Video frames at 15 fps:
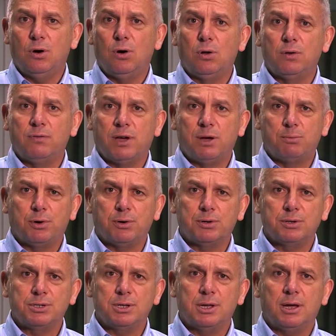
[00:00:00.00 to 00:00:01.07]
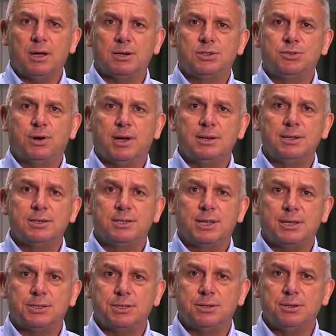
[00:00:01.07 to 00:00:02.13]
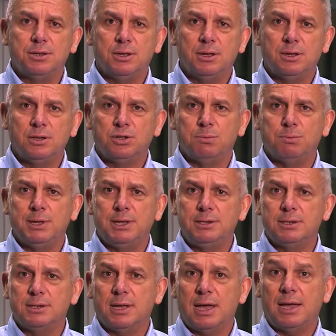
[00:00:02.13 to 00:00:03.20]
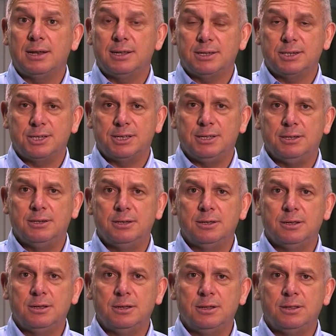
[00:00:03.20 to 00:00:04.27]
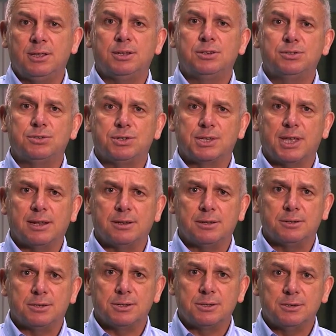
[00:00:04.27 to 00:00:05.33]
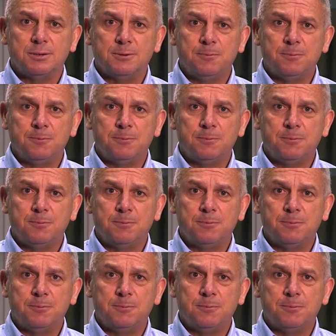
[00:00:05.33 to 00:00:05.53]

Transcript: All of our products are tried and tested to meet and exceed the industry standards.